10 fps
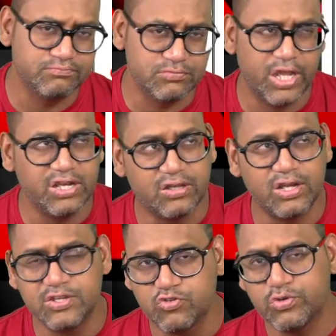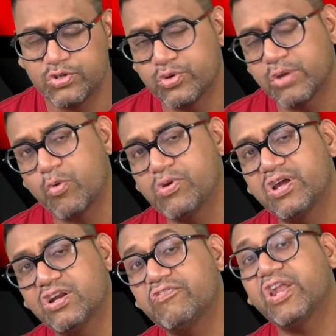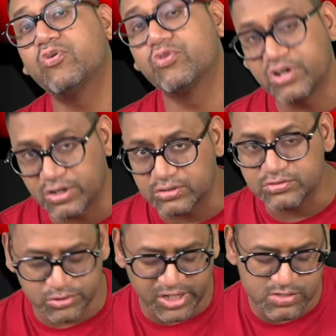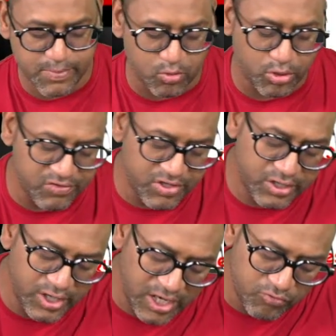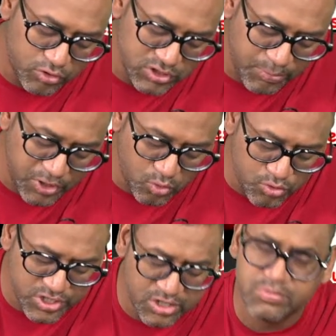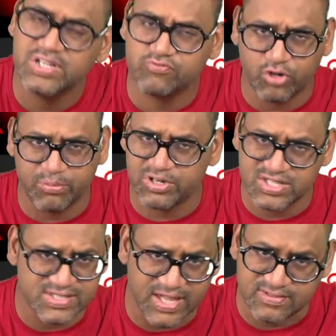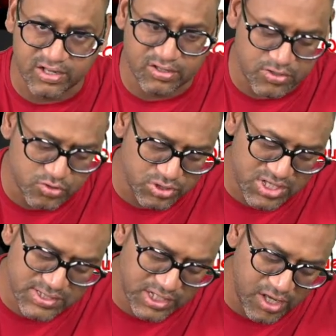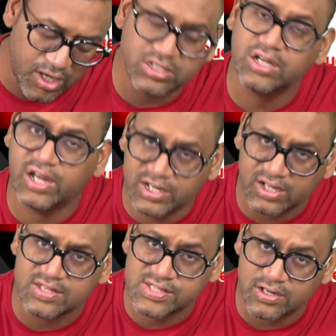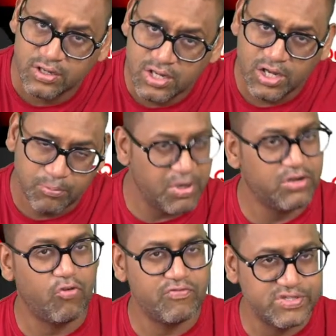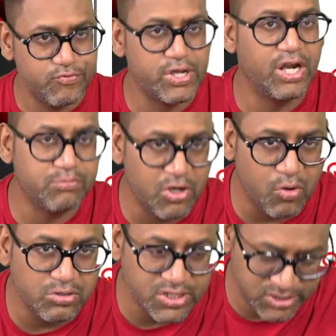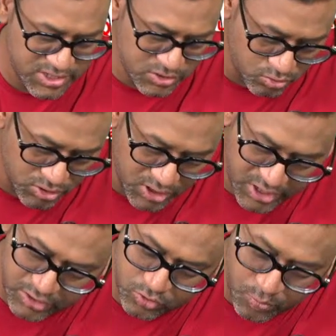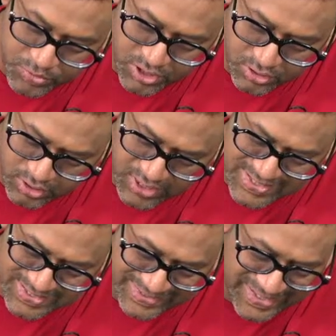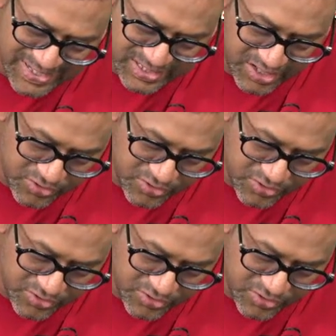increase, you can probably earn a very good return. So that is speculative need. And for the precaution, it means for emergency, etc. So these three are the correct answer, but obviously we can't mark all the three. So the correct option is D, that is